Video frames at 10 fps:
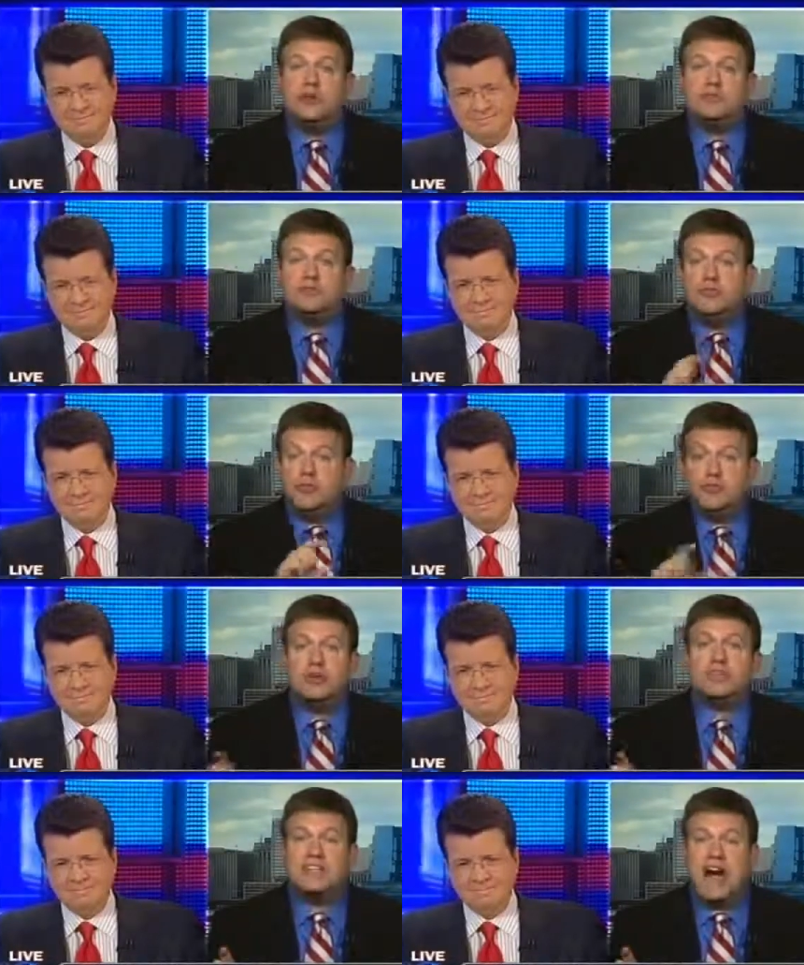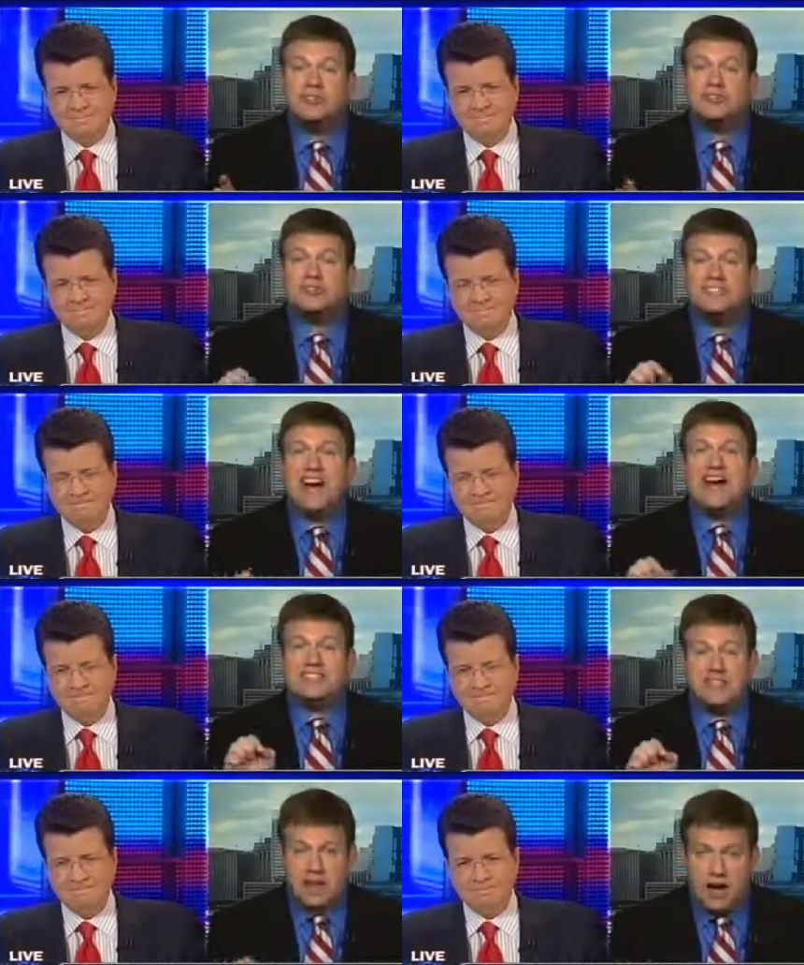Speaker 1: to do is go to
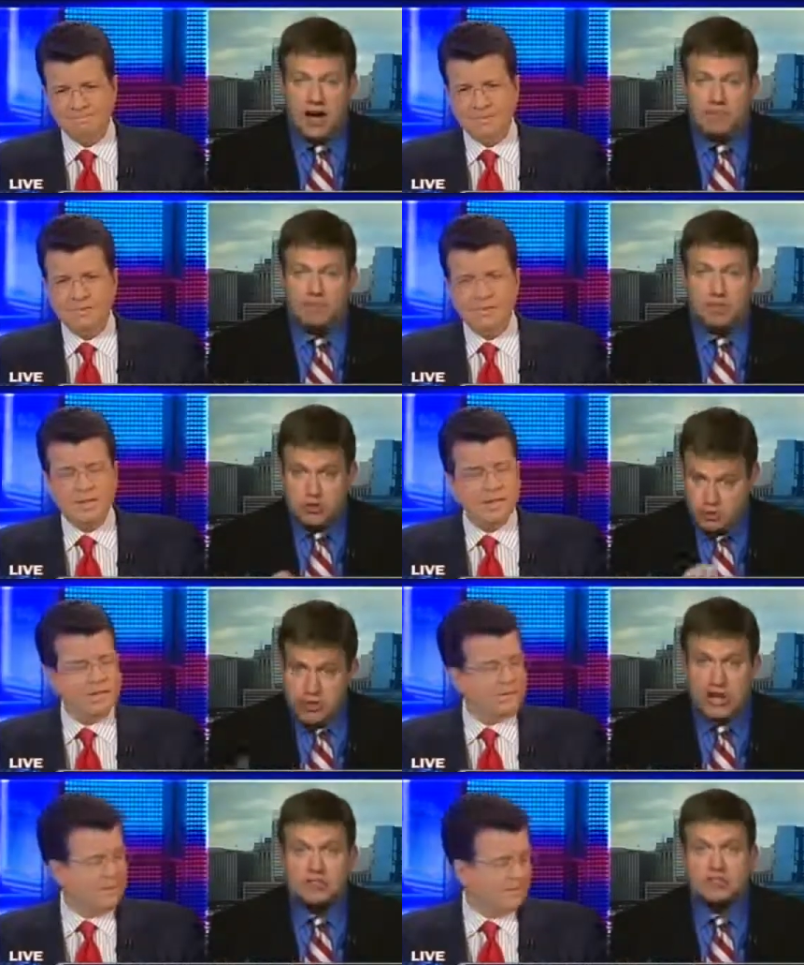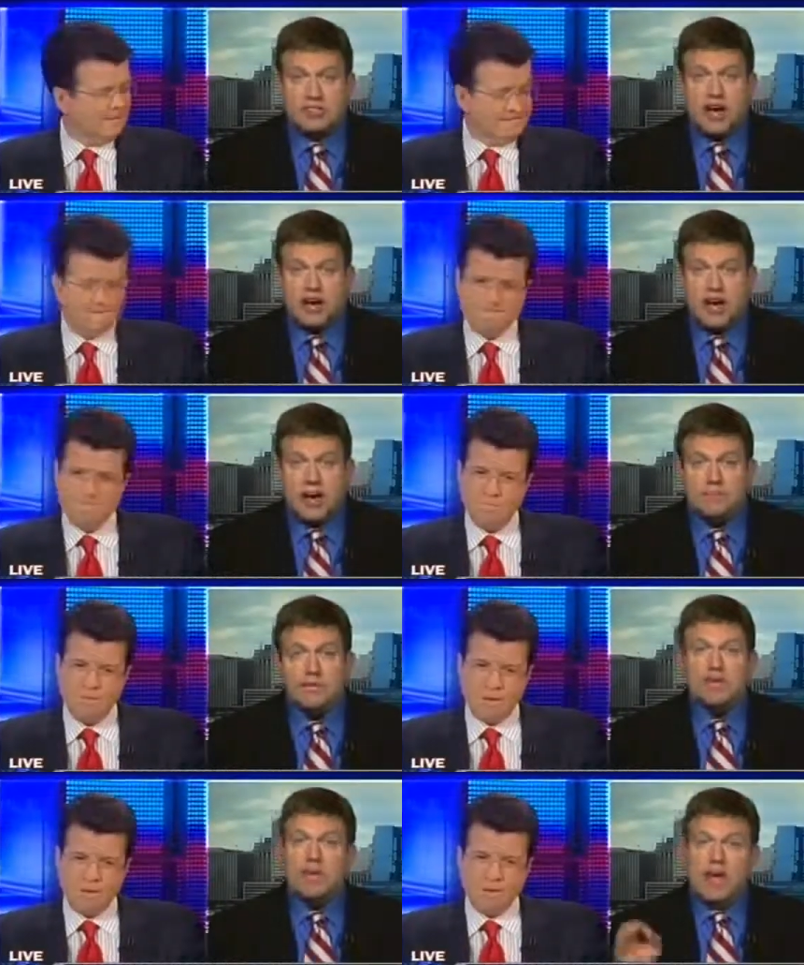theworddoctors.com, oh,
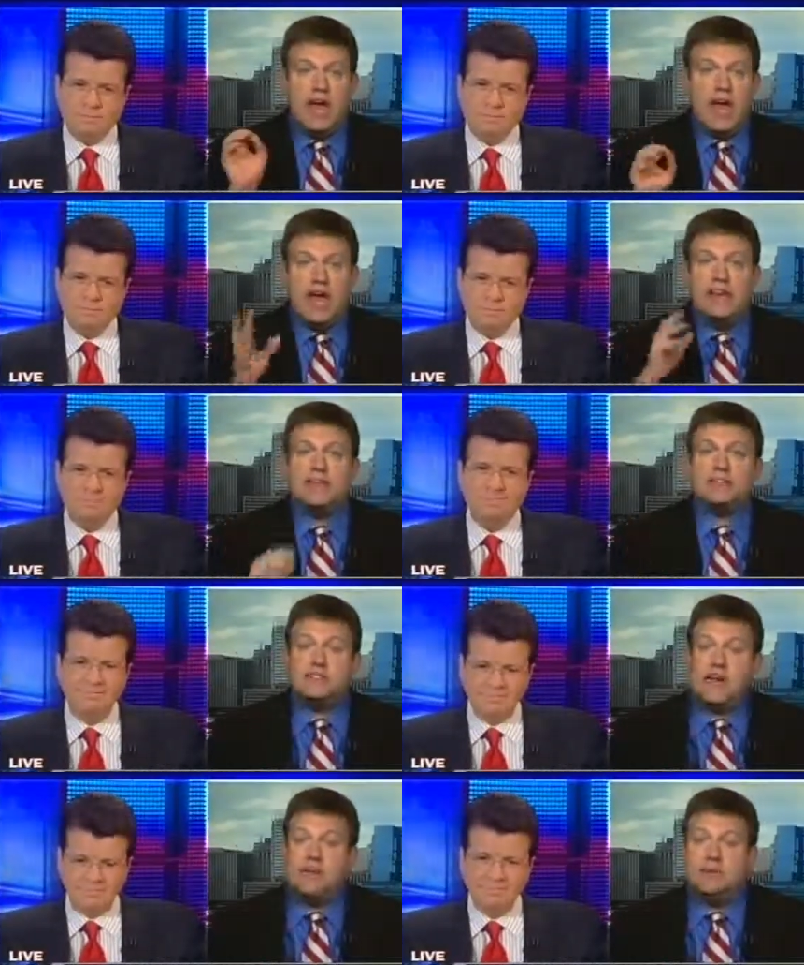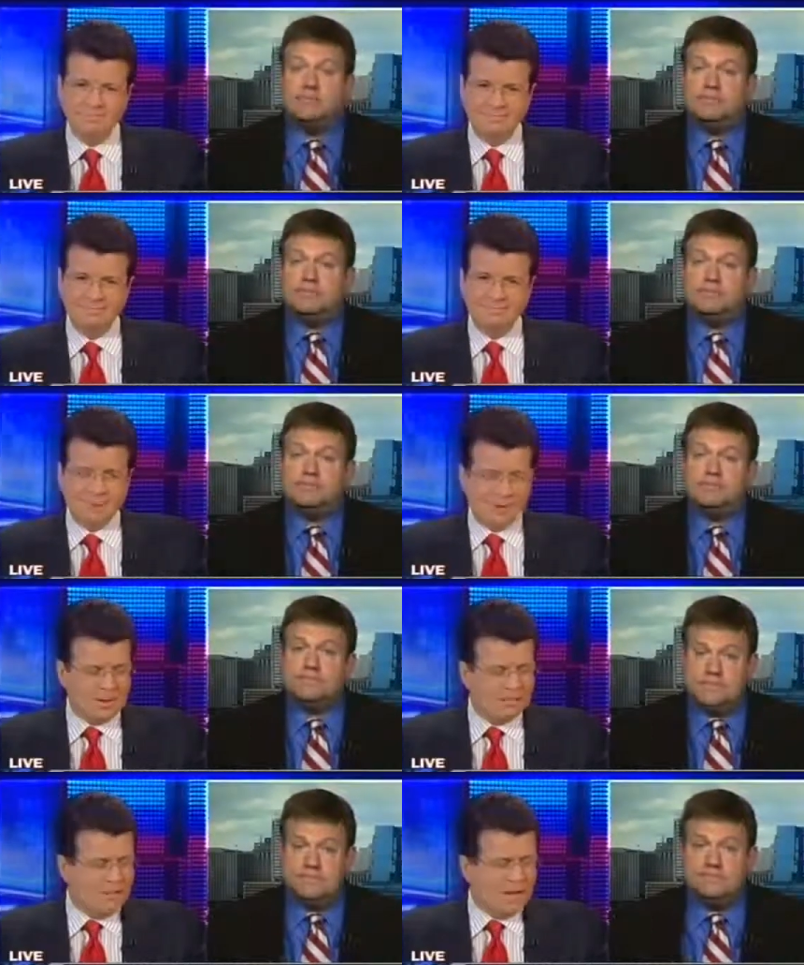theworddoctors.com, all right. and they can sign up.
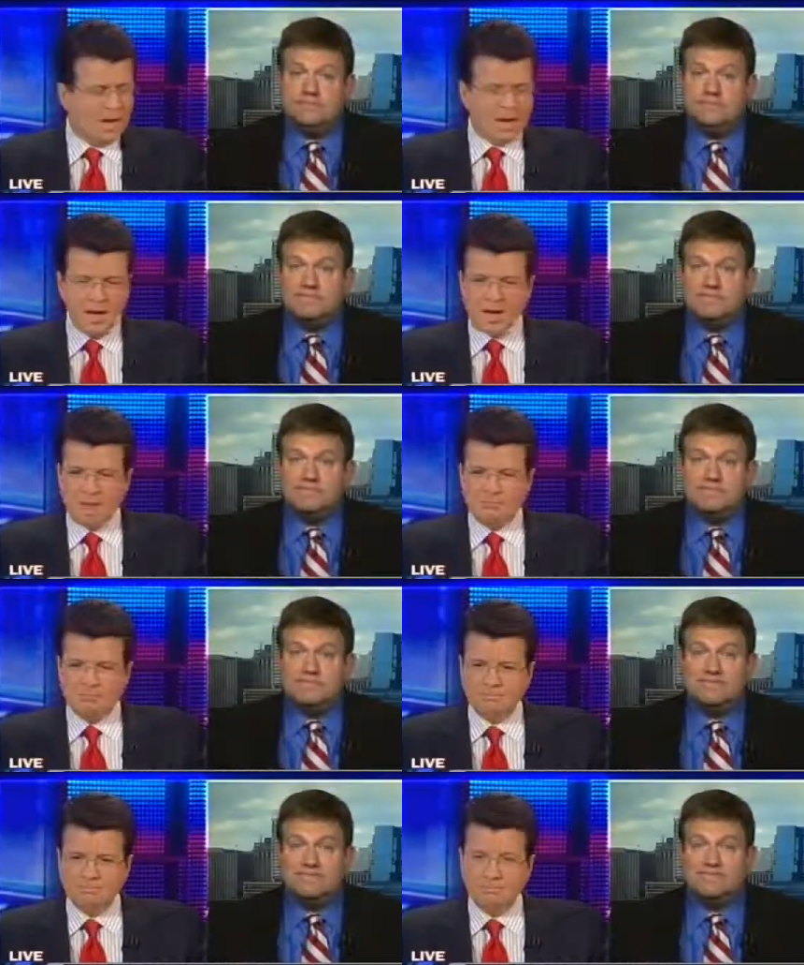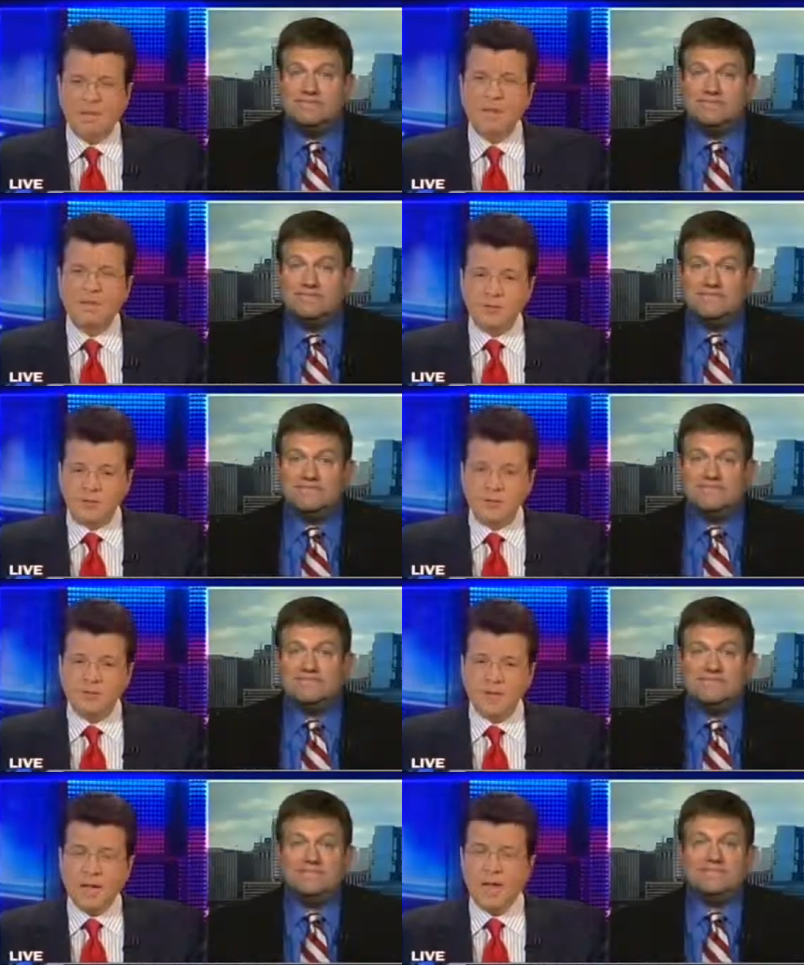
Speaker 2: All right. Um, well, that's
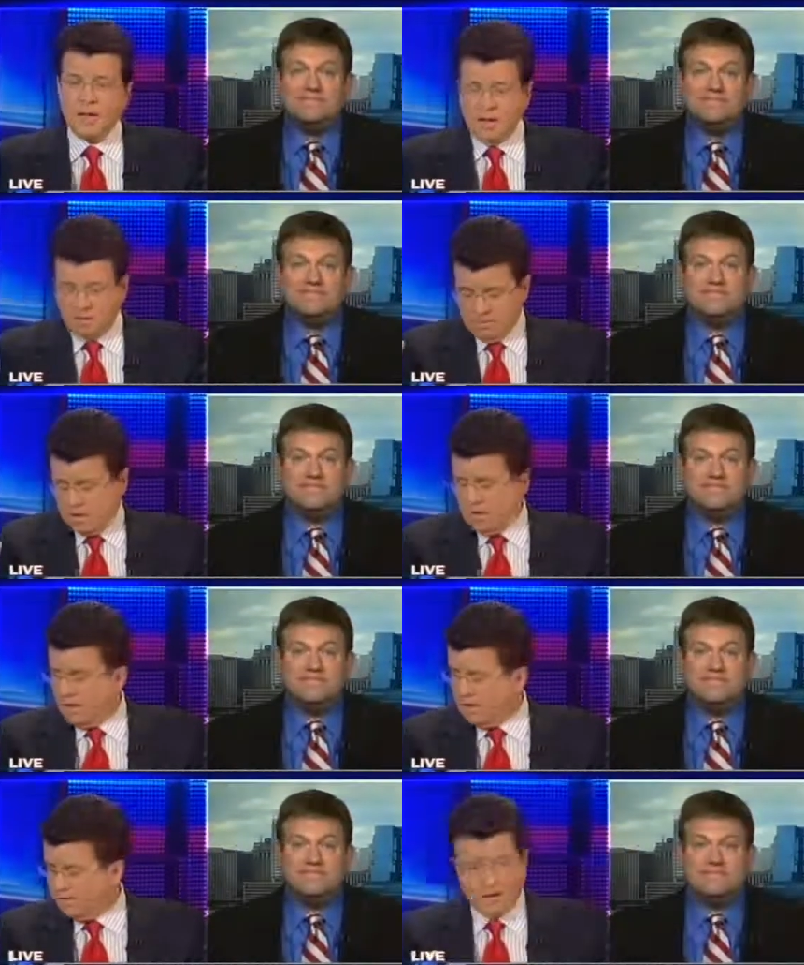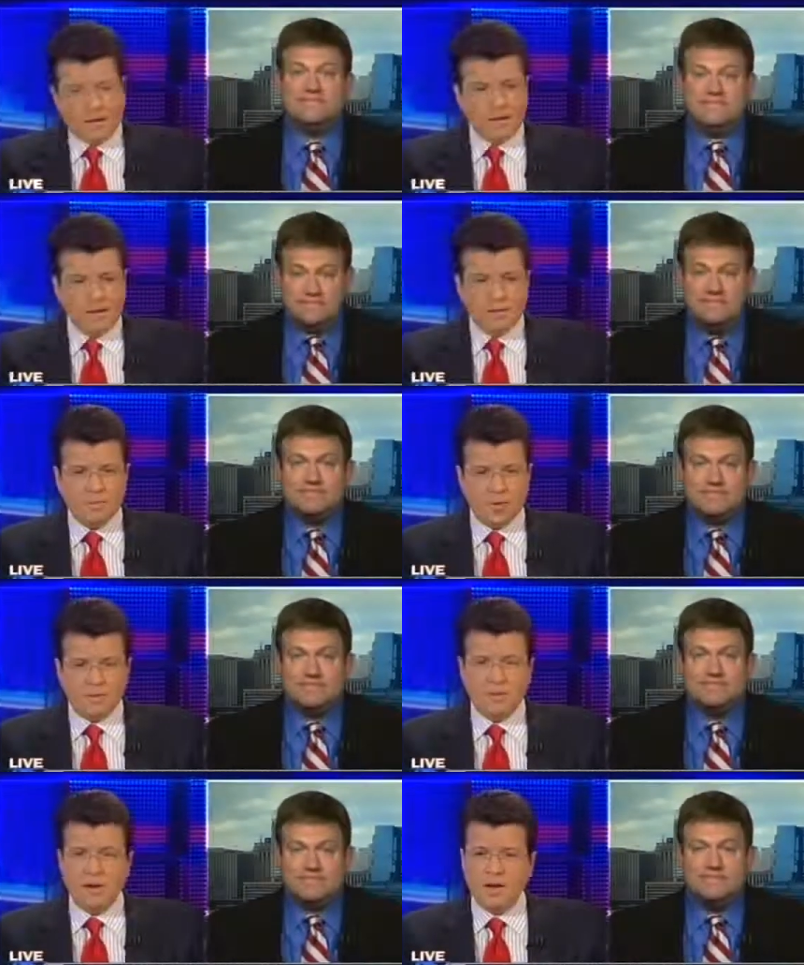good stuff. And, I, you know, I'll tell you. I
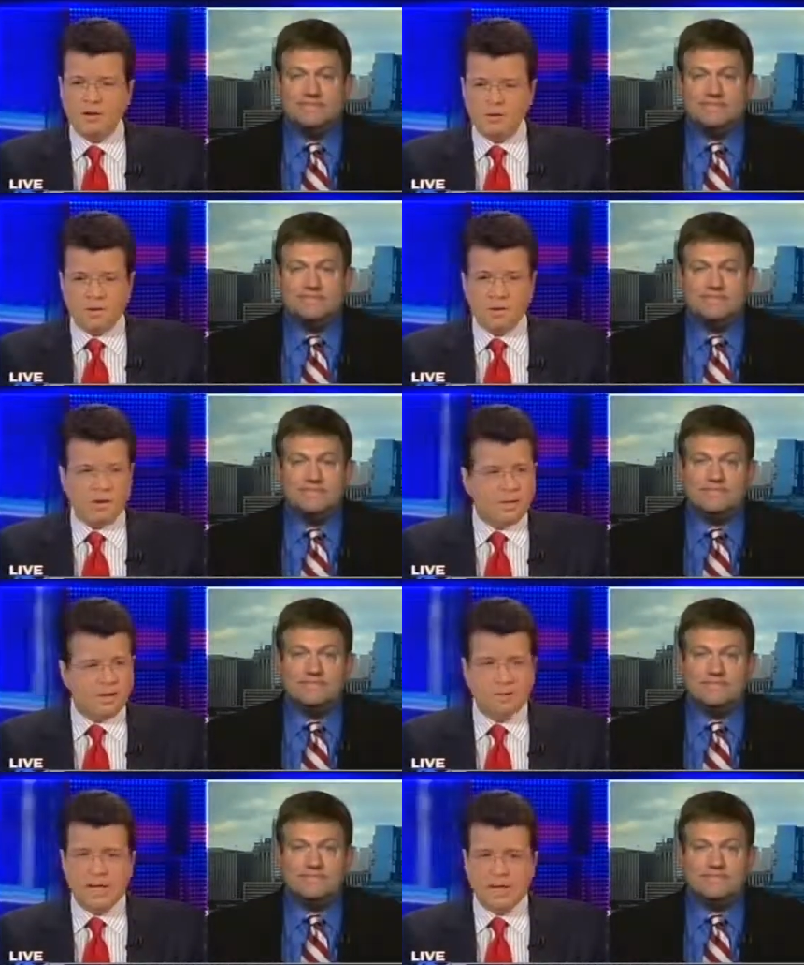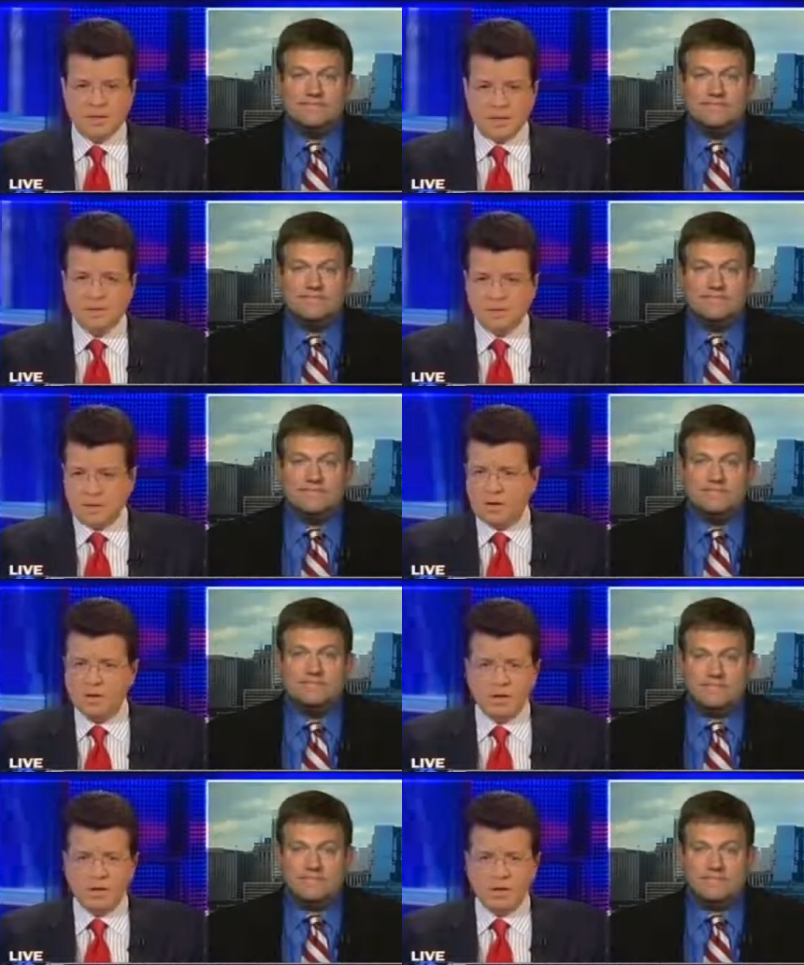give the president credit for going into the belly of the